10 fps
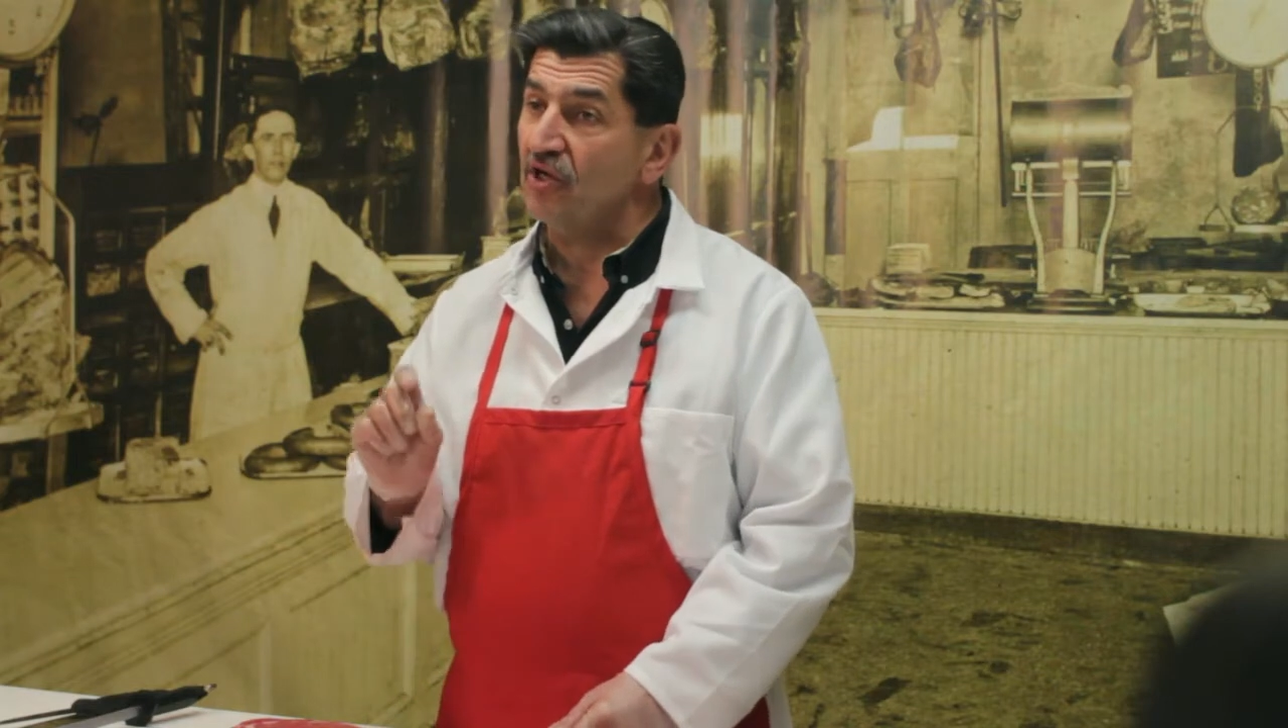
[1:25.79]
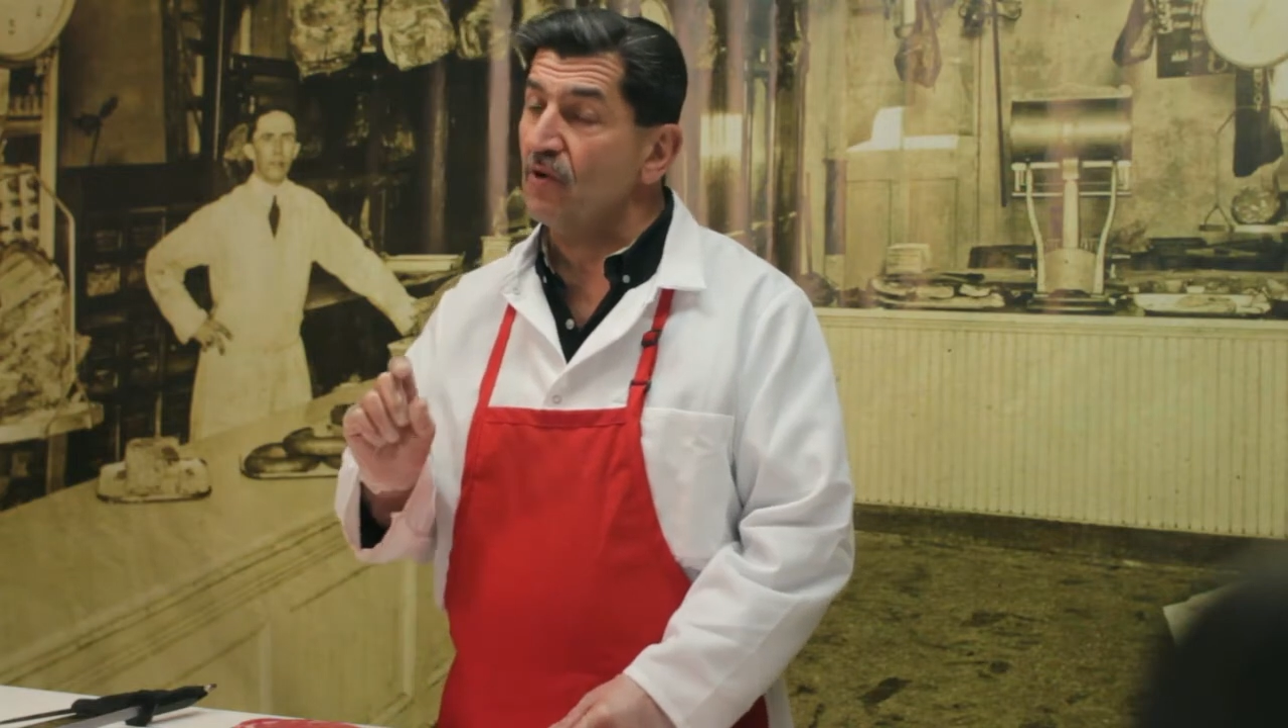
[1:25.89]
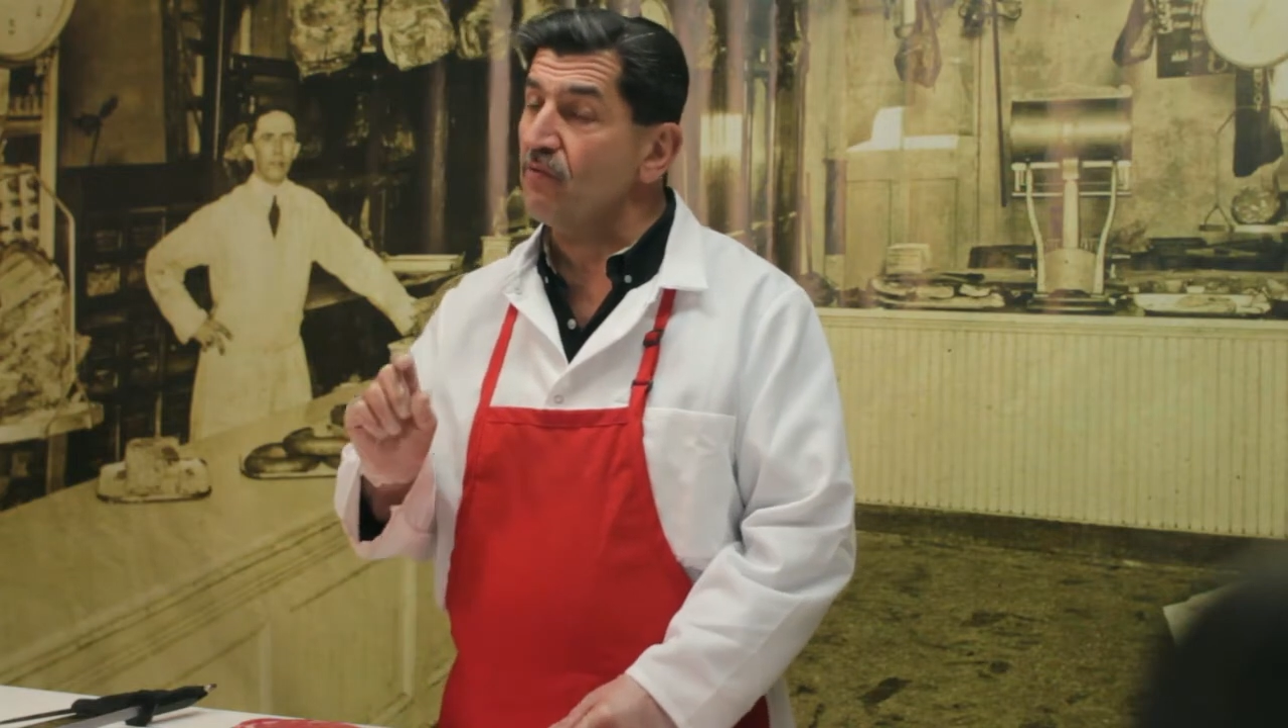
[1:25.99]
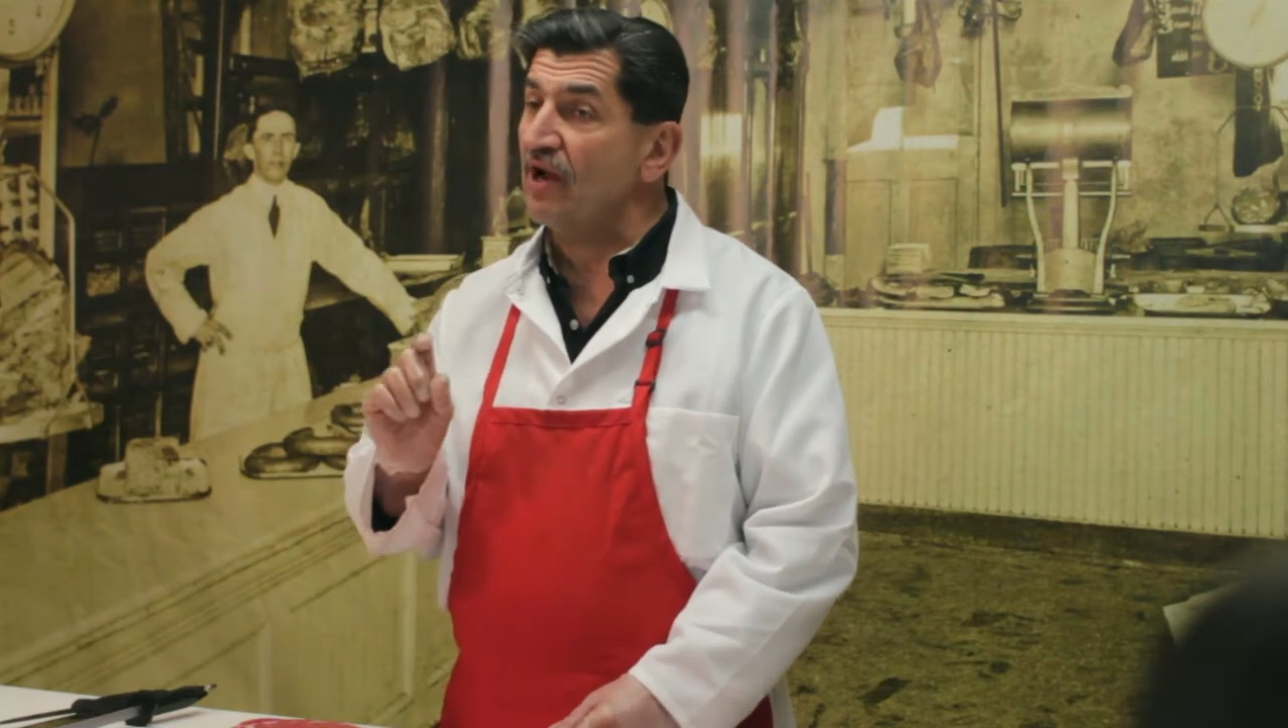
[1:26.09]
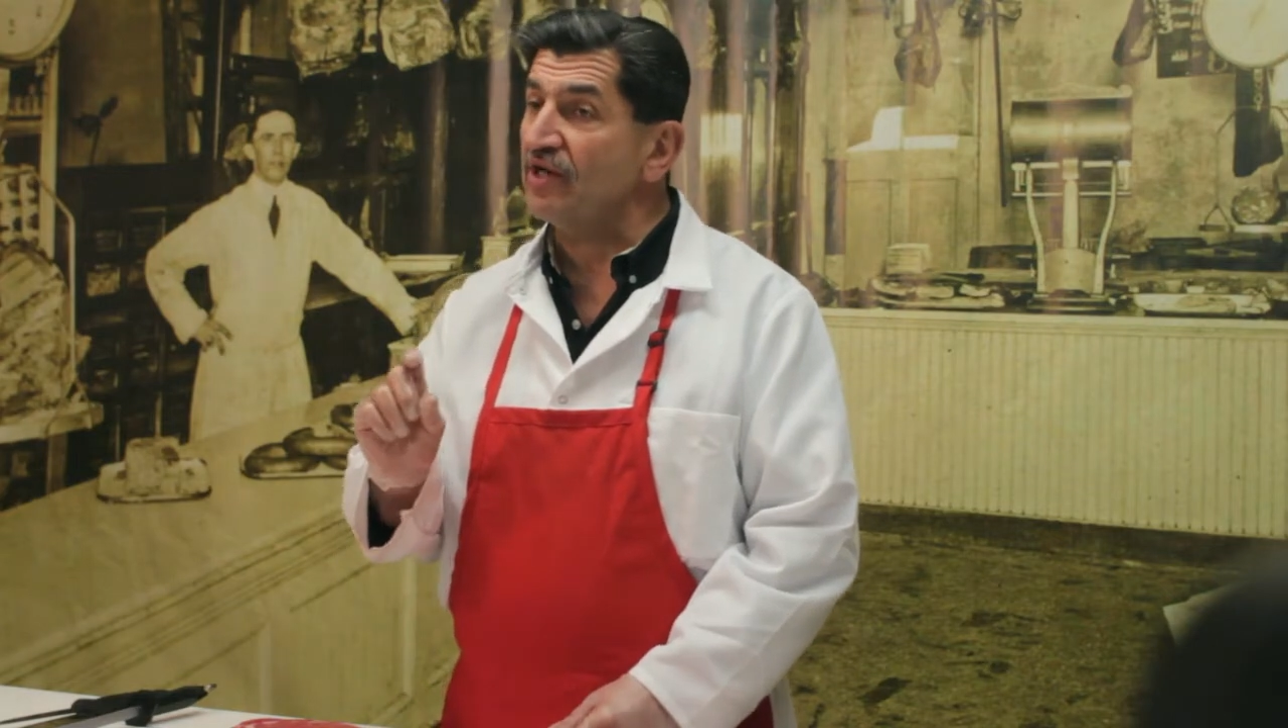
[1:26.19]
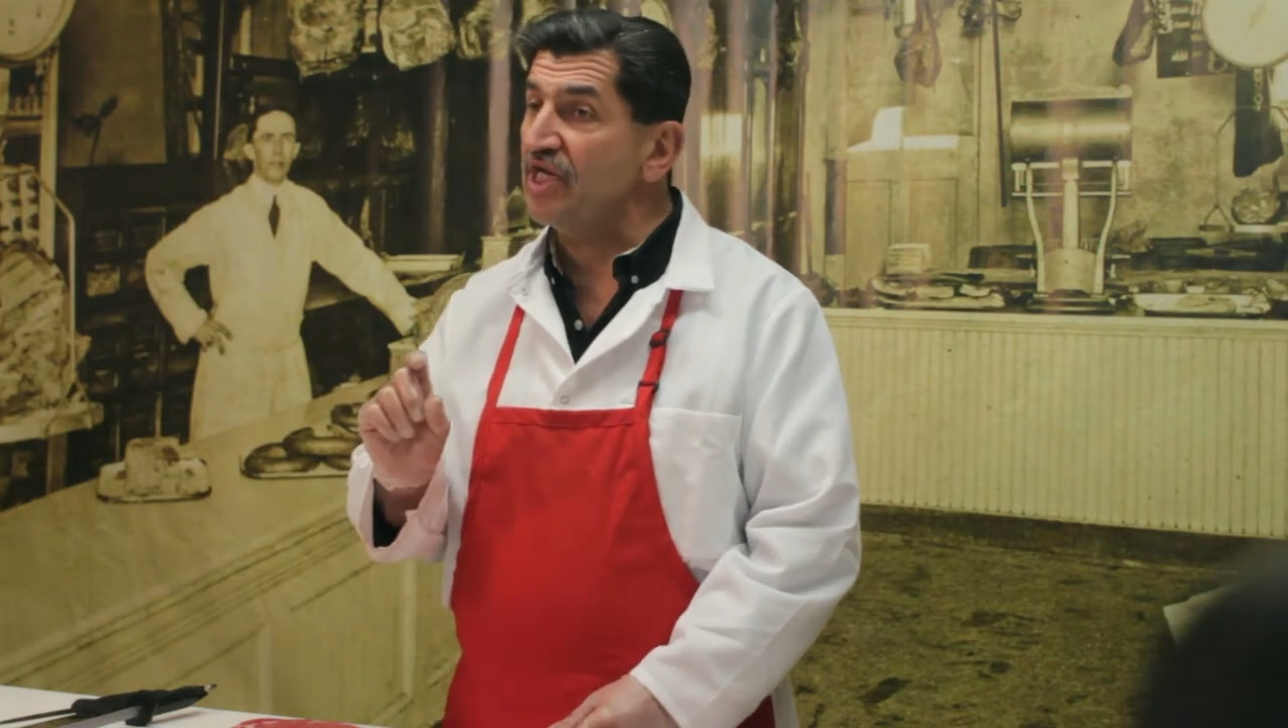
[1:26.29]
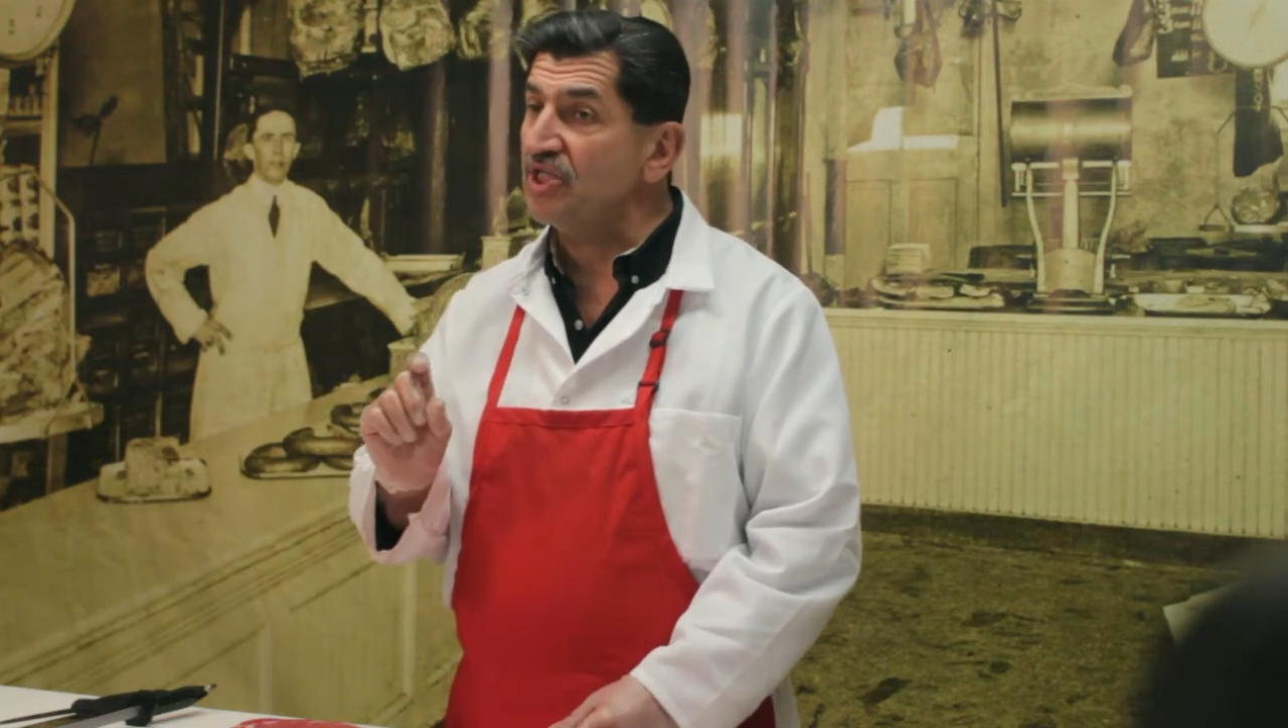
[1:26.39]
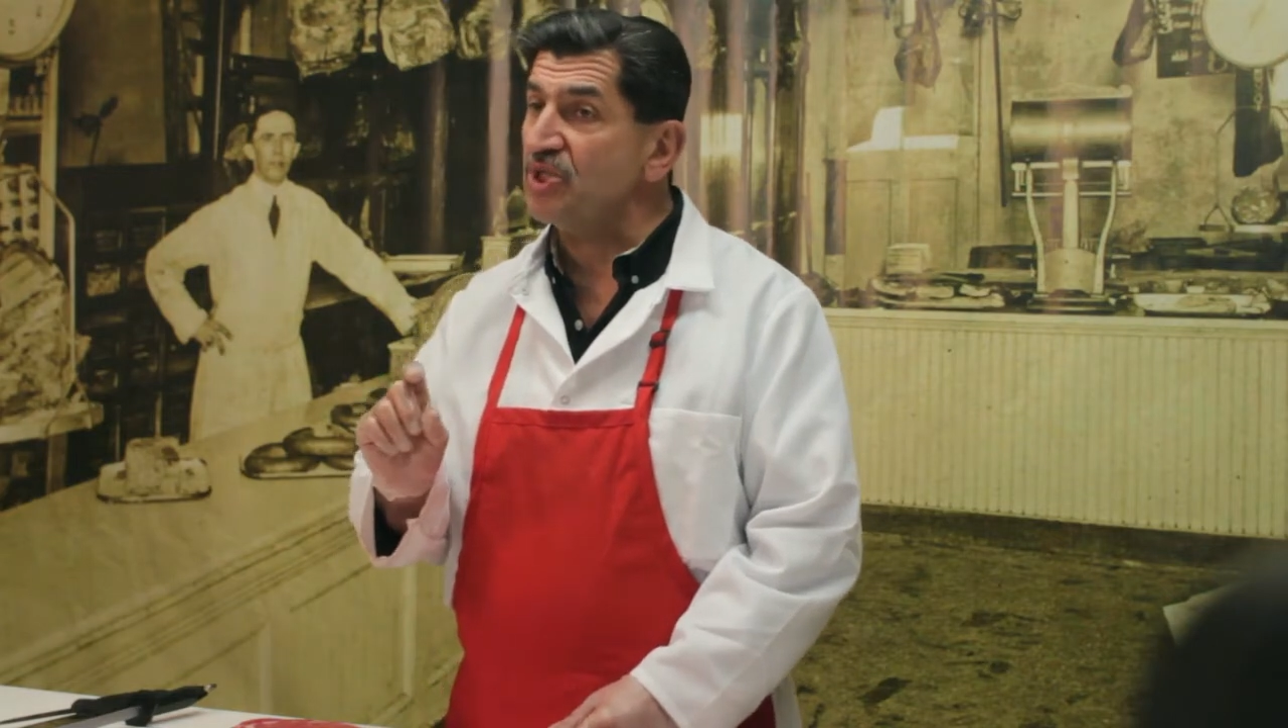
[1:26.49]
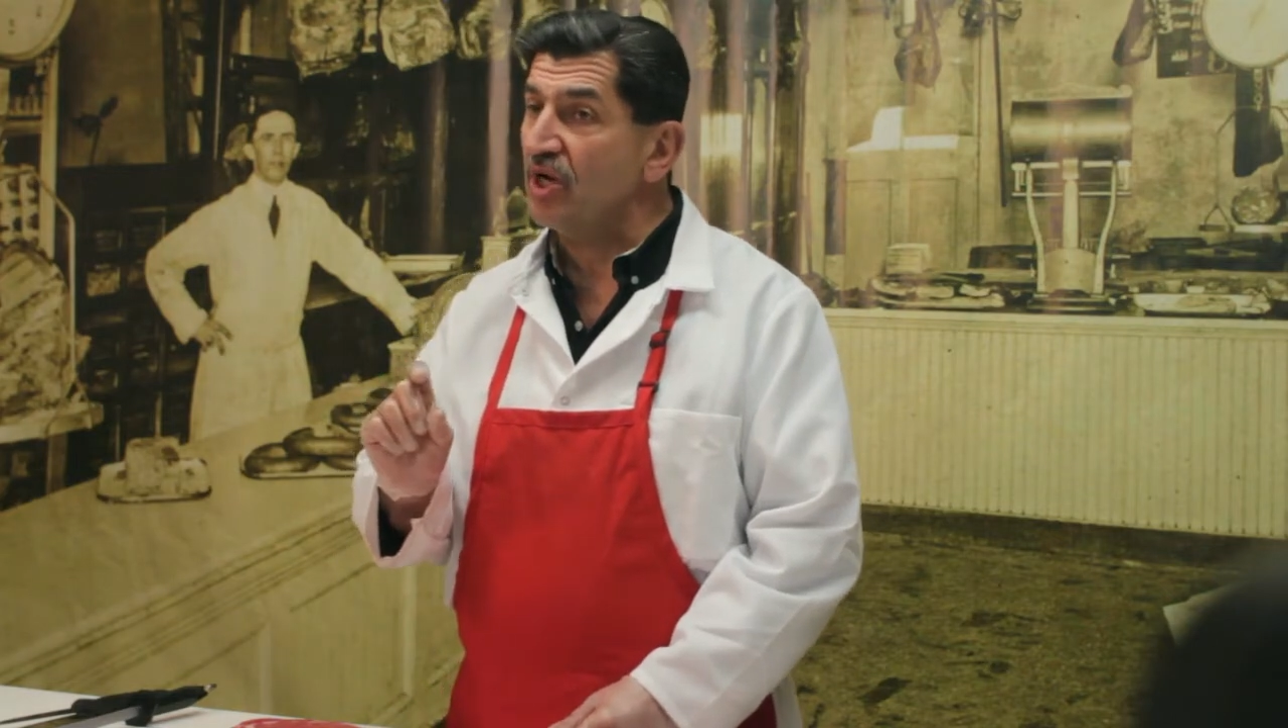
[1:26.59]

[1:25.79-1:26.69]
around 1.25 inches